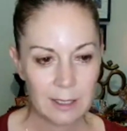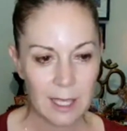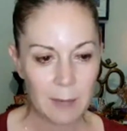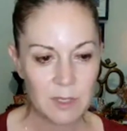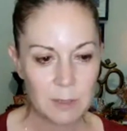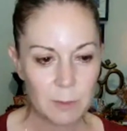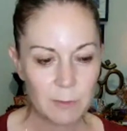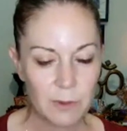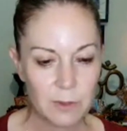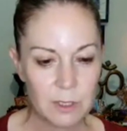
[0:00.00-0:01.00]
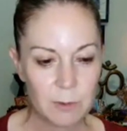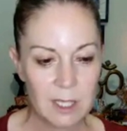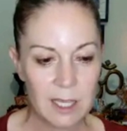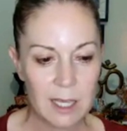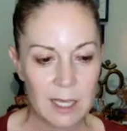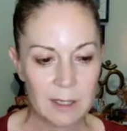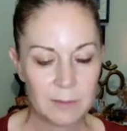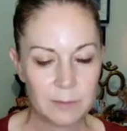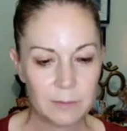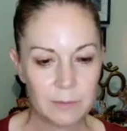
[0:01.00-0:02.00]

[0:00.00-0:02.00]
the abdomen fills with air